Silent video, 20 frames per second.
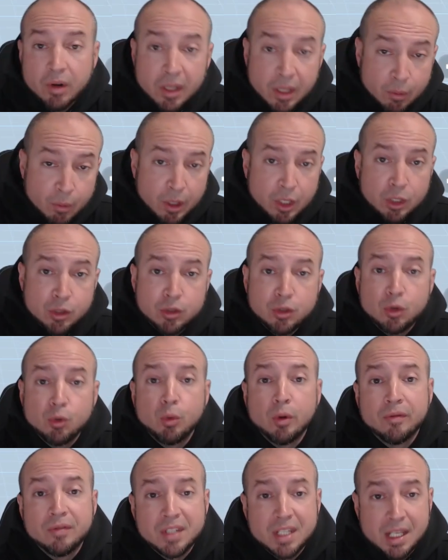But really what you
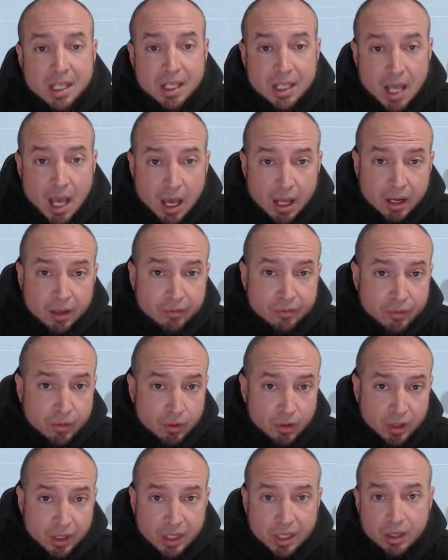do with Tiana,
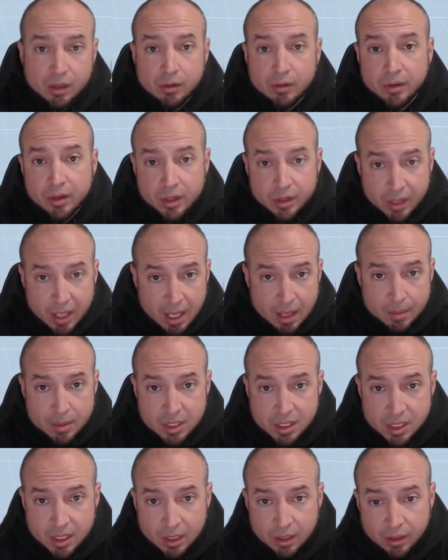Verdehile, and your
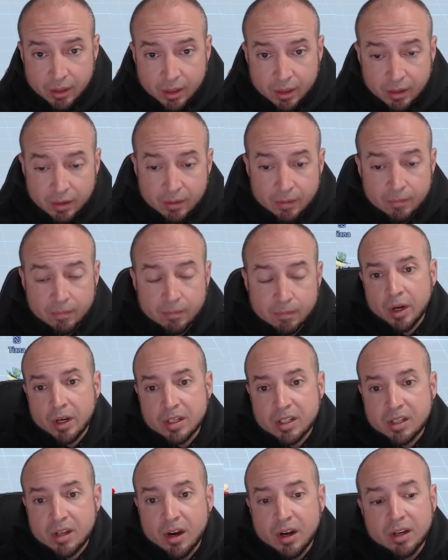damage dealer. We're
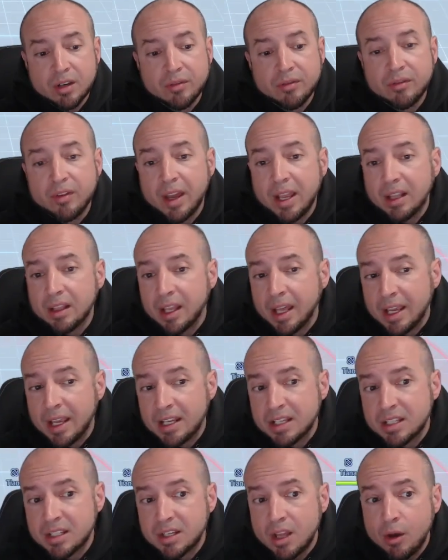going to start the fight
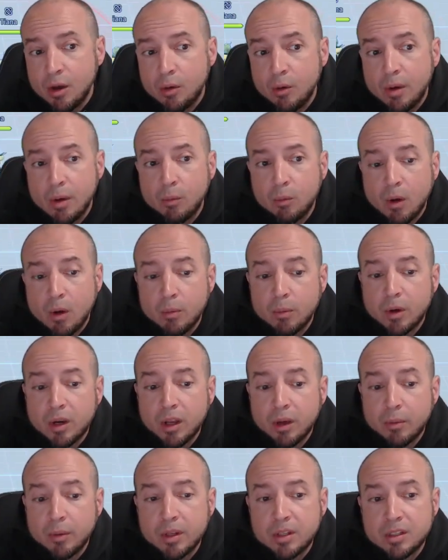like so, and what we're
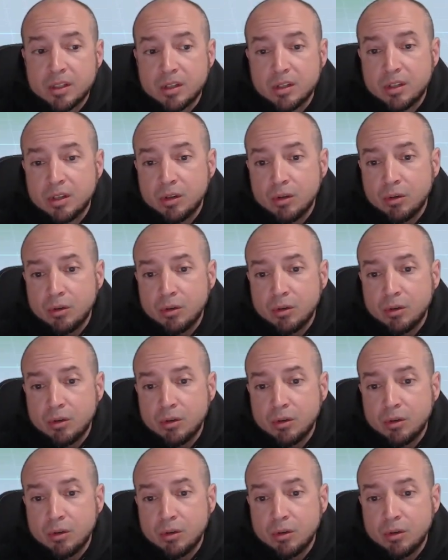going to